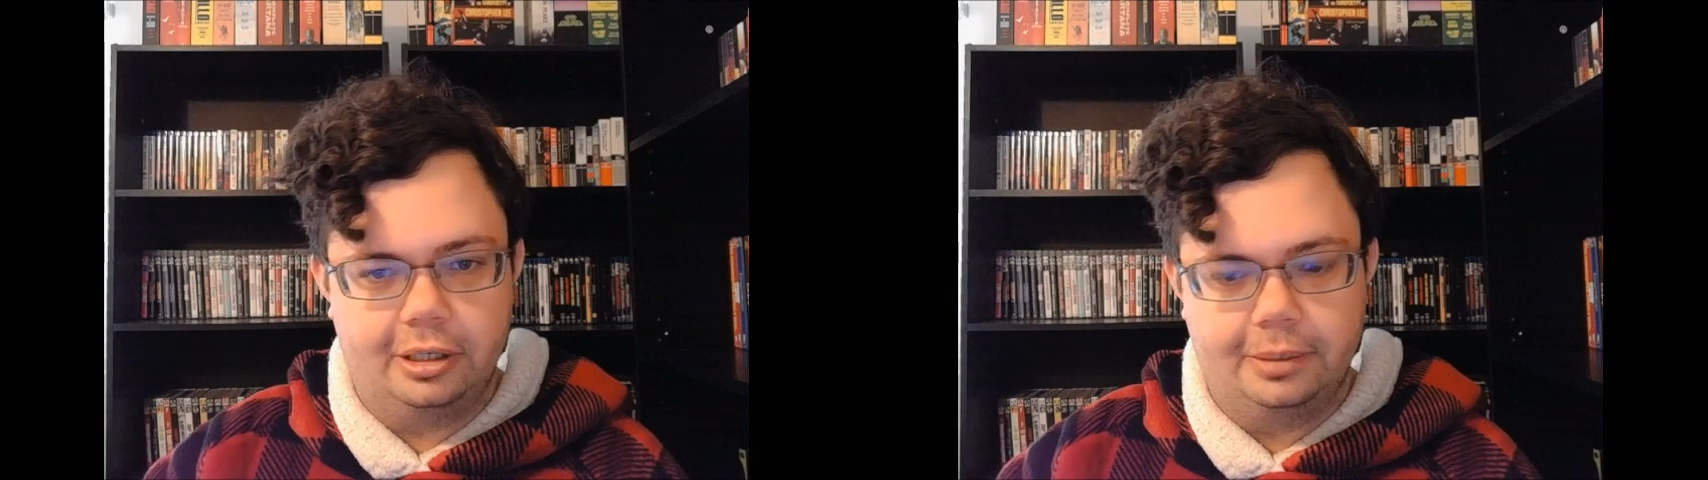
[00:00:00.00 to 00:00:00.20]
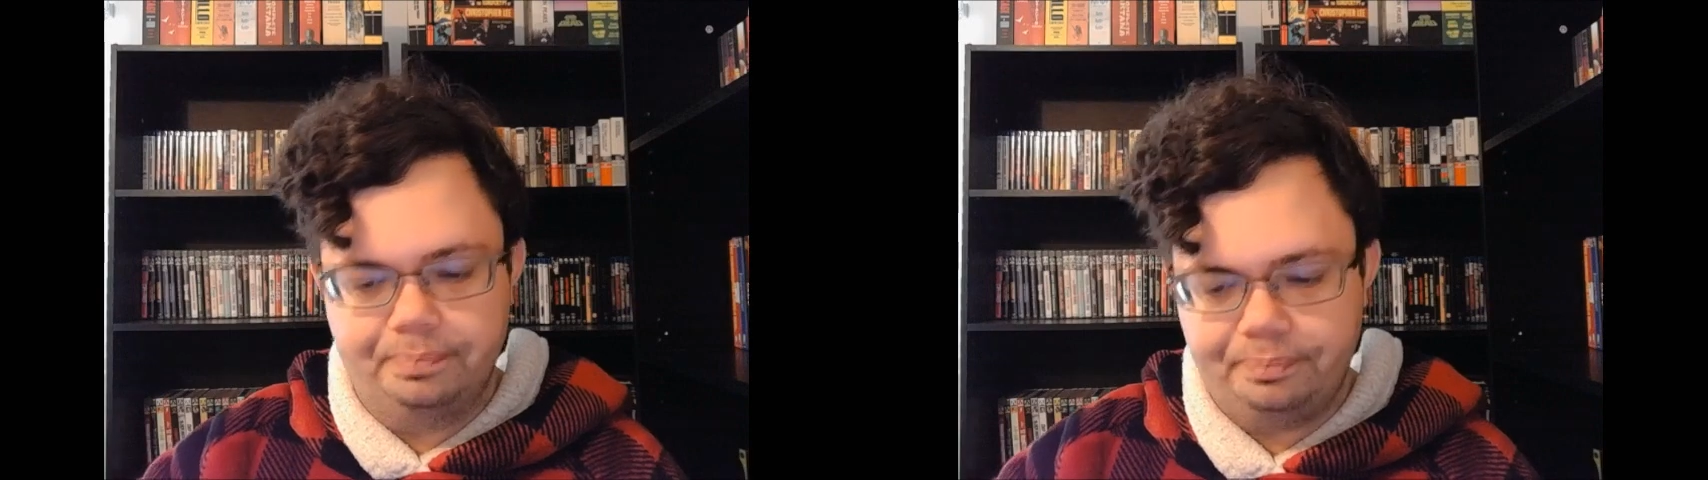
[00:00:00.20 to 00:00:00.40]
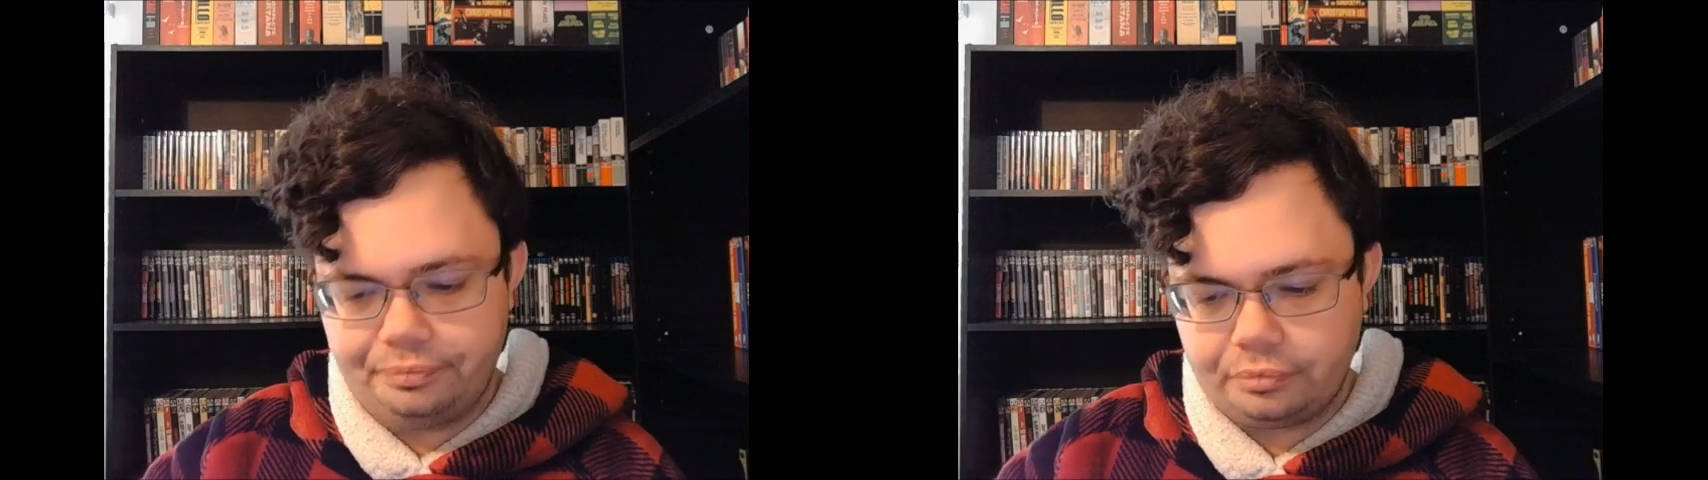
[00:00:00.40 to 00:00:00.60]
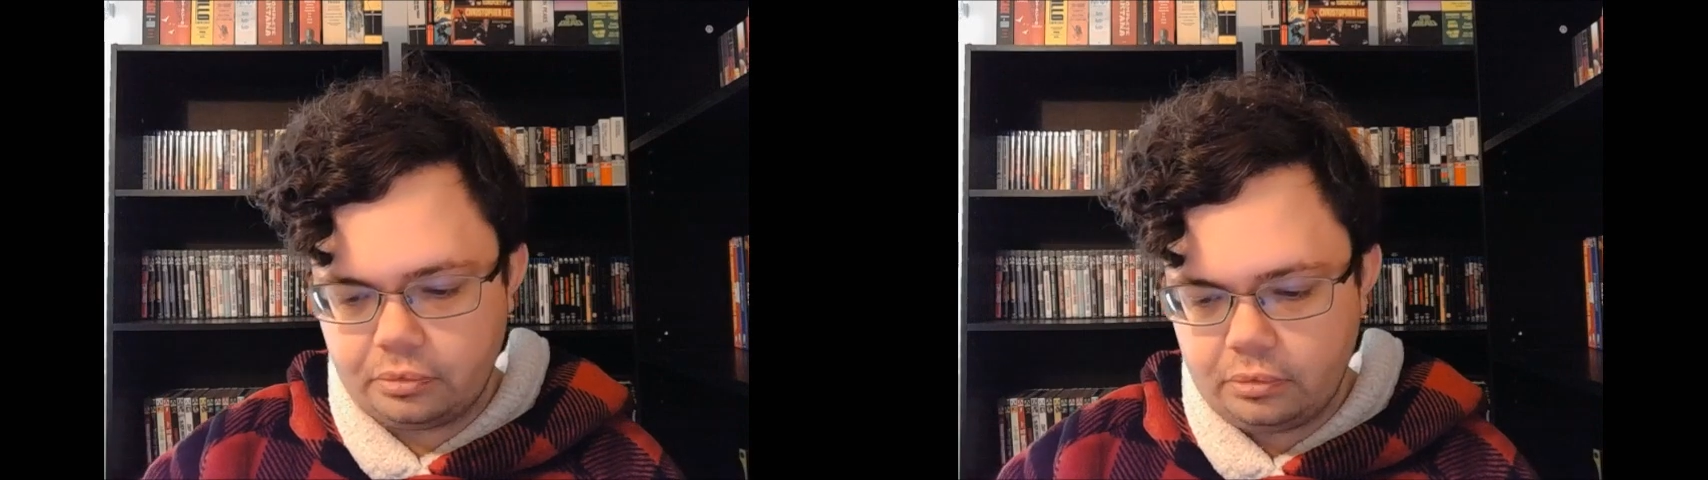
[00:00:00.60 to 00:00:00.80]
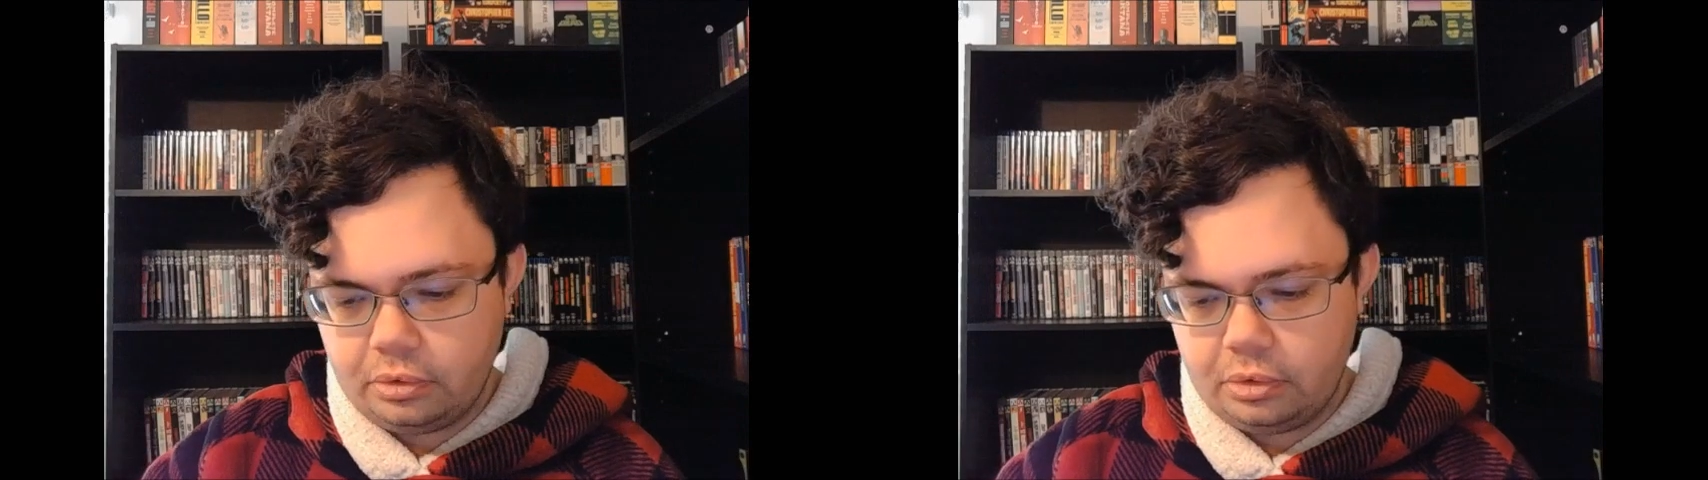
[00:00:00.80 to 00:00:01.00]
them.
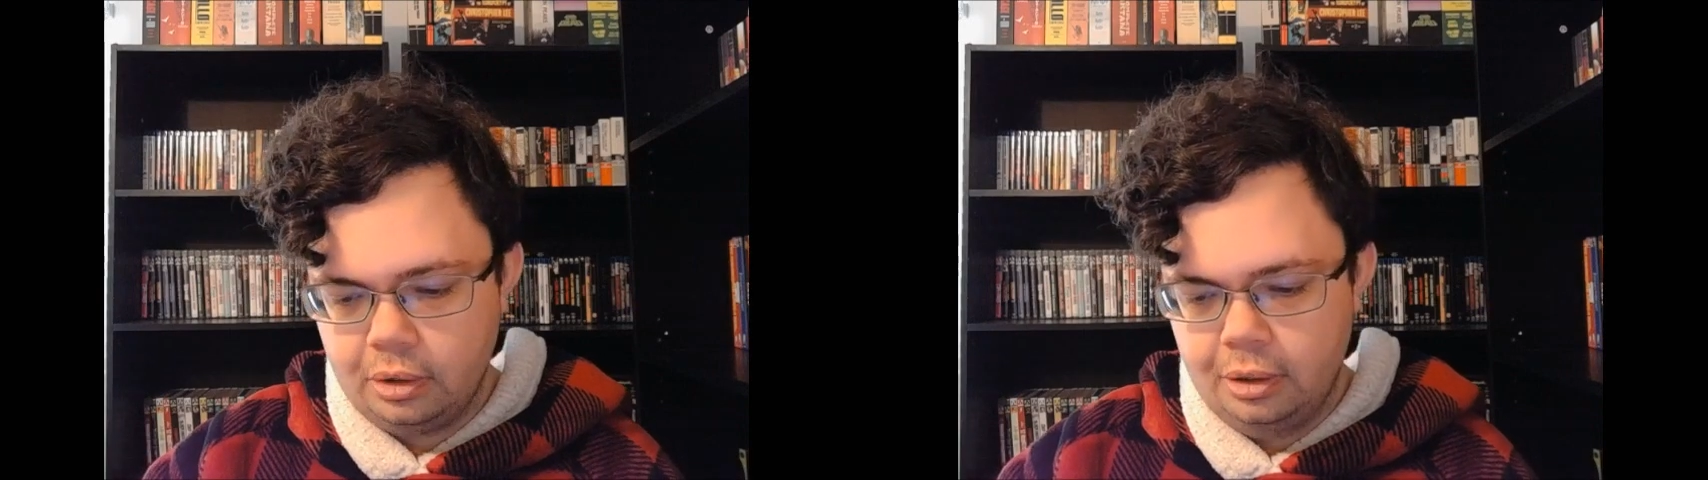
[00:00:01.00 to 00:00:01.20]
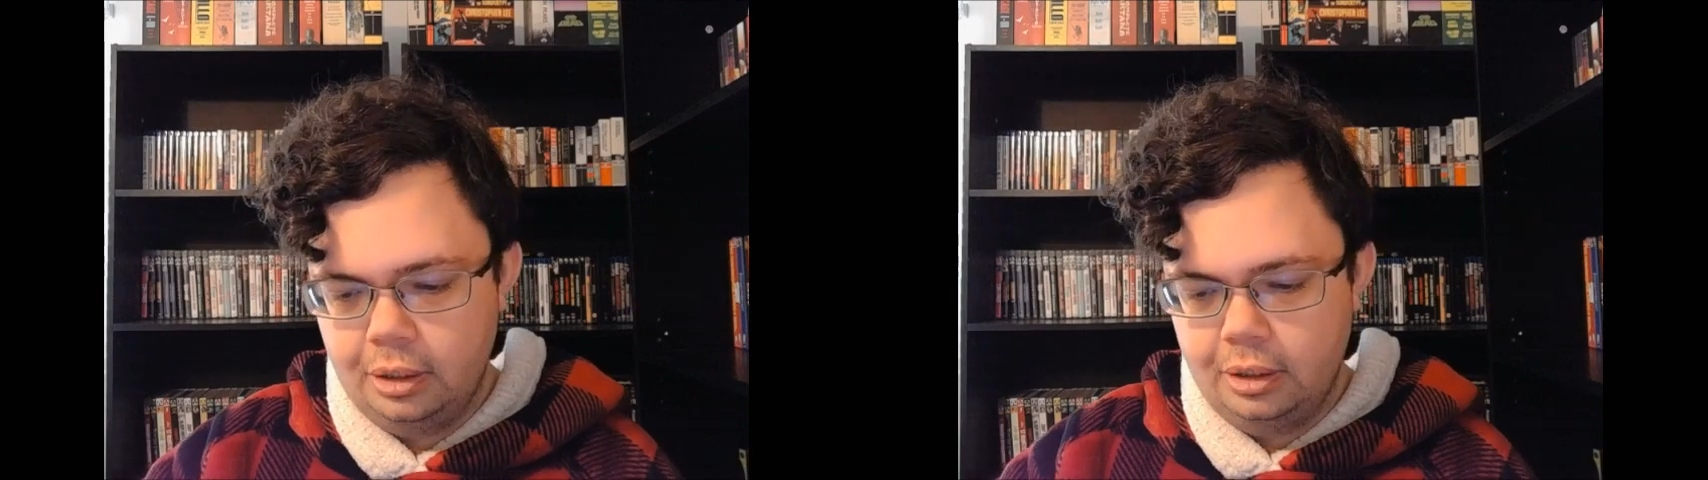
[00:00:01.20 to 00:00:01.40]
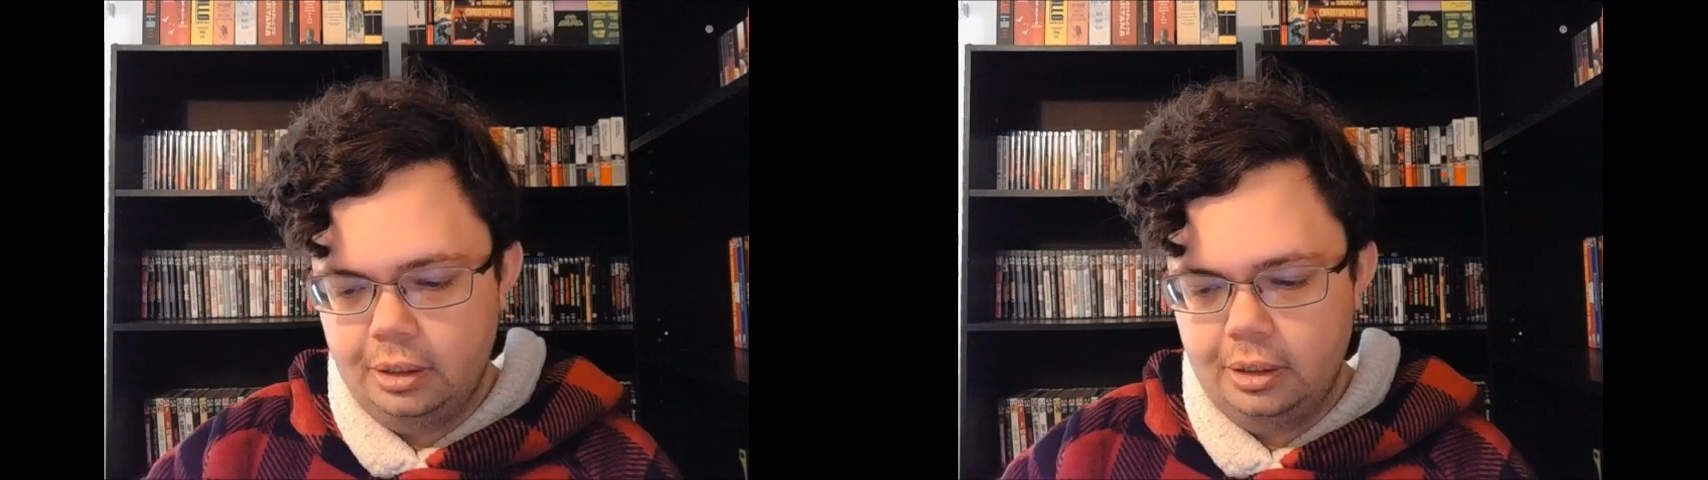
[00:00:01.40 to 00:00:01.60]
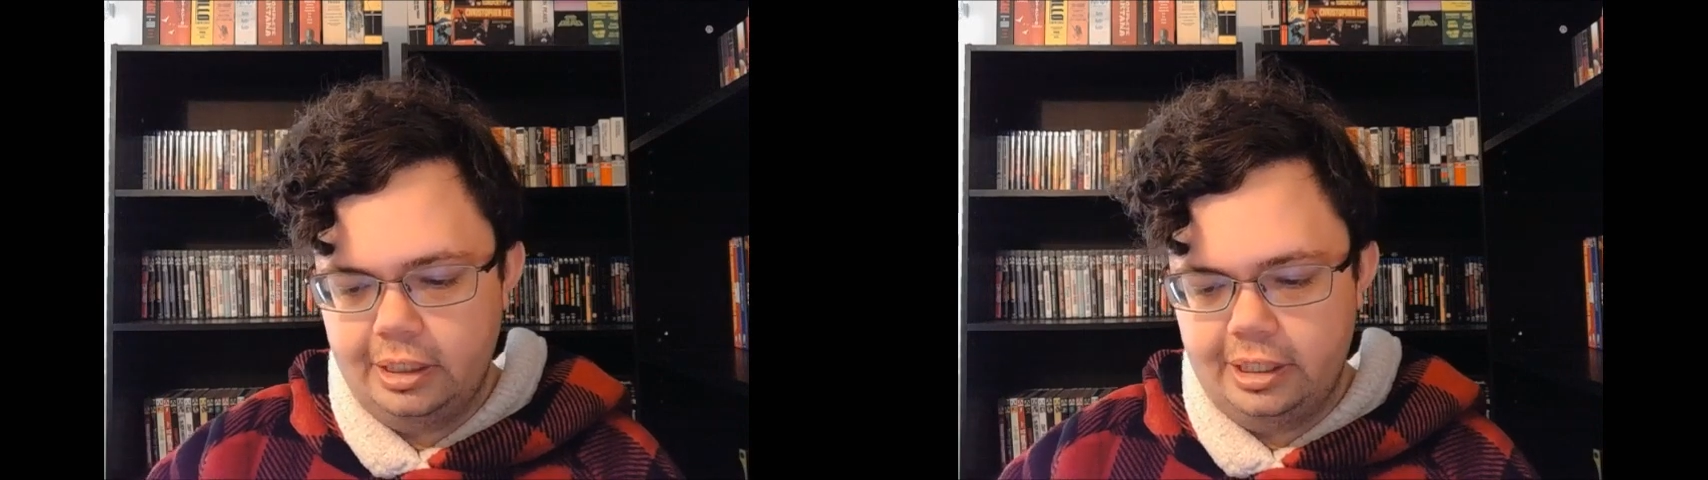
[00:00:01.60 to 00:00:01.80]
He